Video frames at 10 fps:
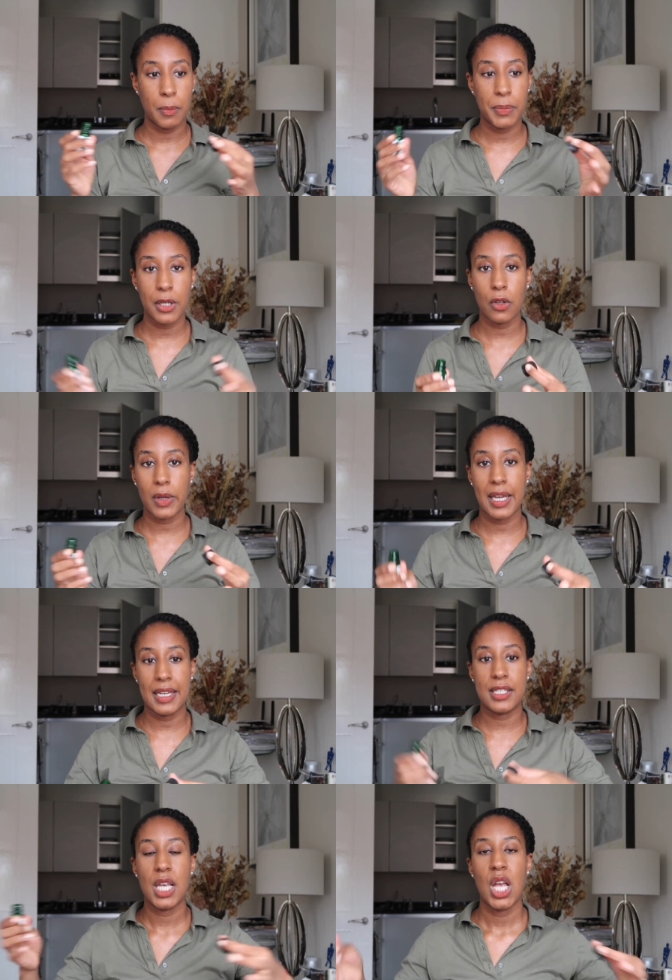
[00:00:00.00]

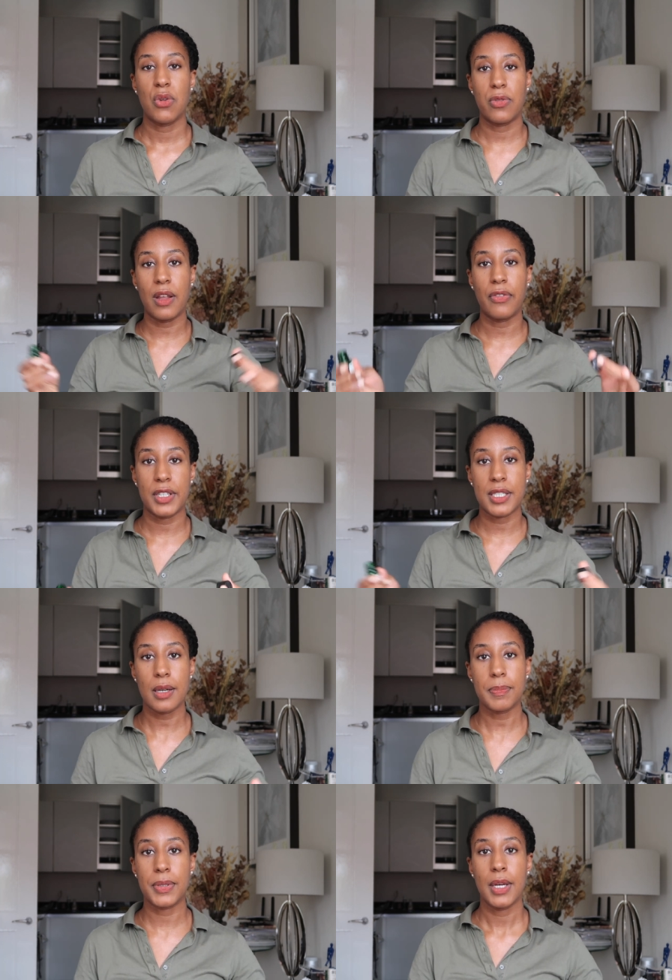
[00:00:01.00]
pillowcase, fluff it
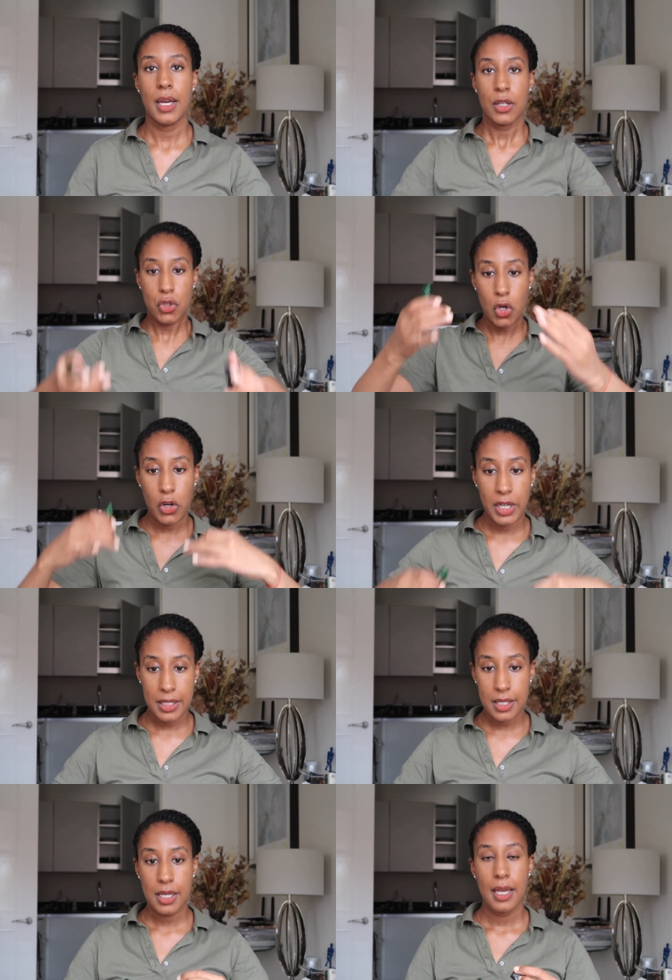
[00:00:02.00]
up, turn
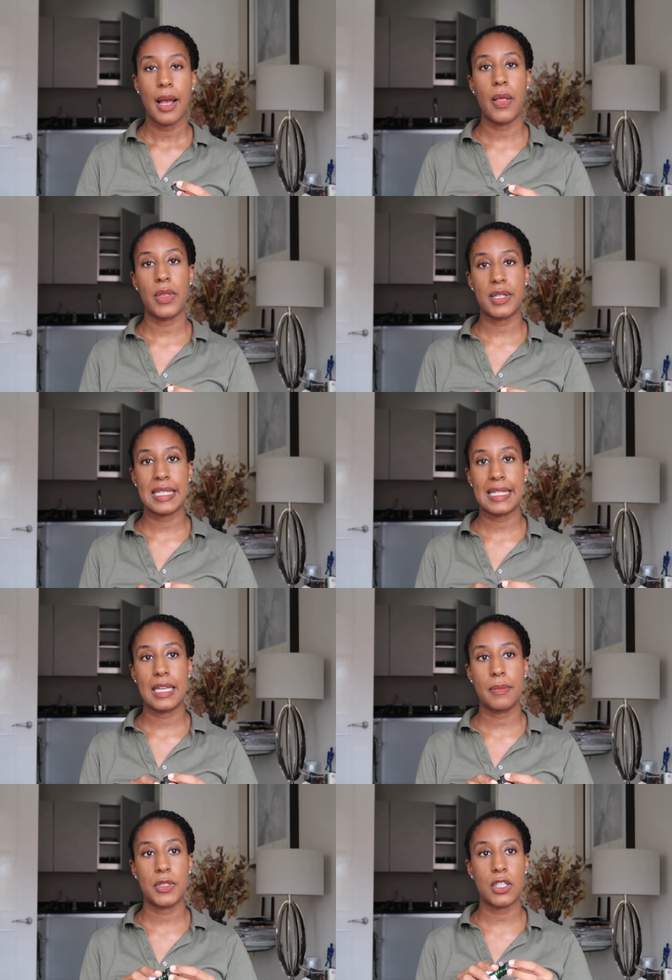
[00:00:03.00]
it, and then
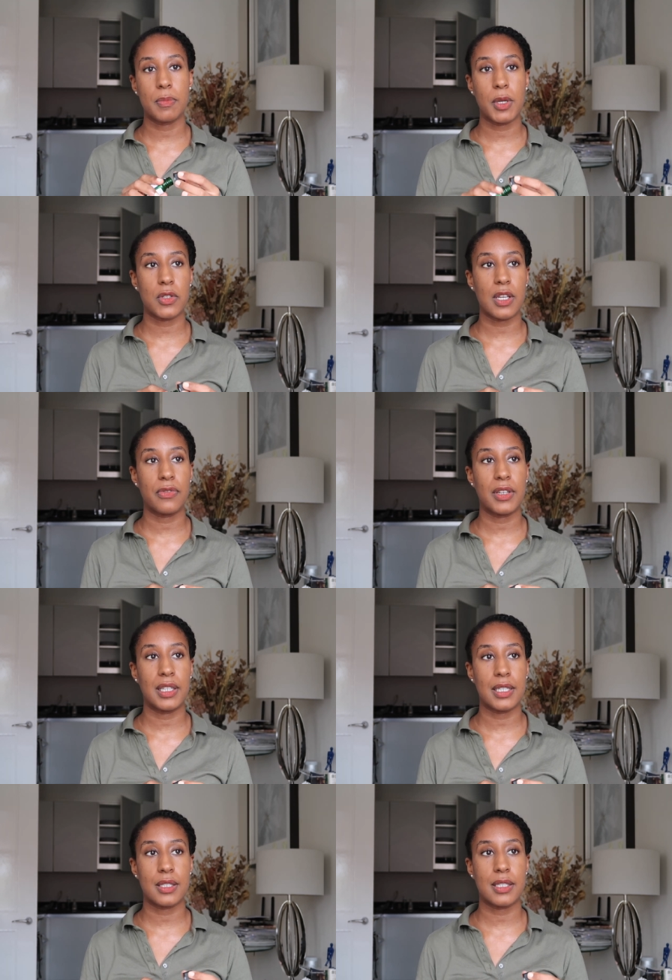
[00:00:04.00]
sleep, just because I feel
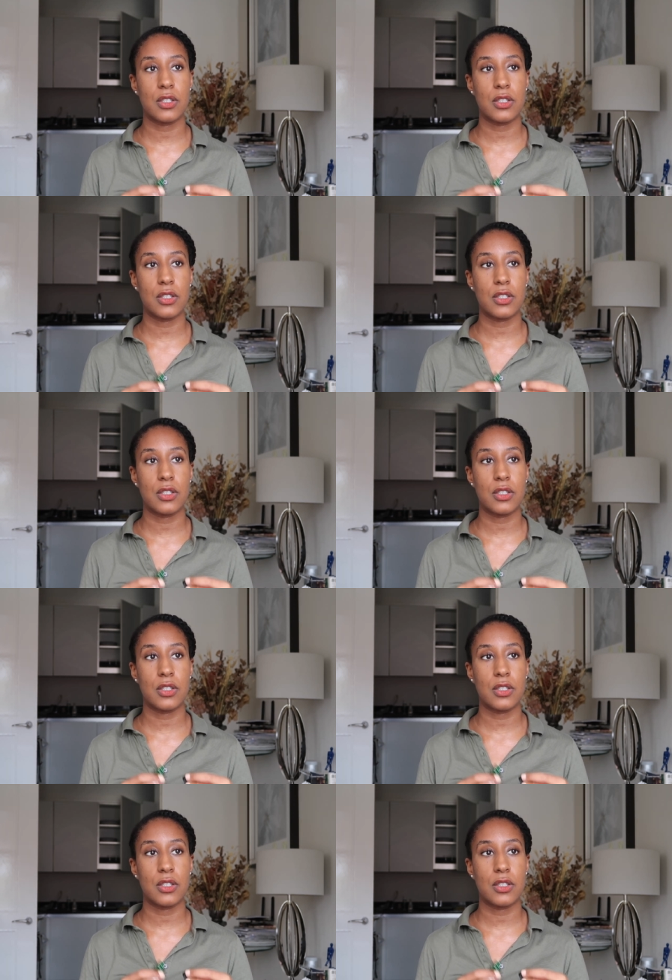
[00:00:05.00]
that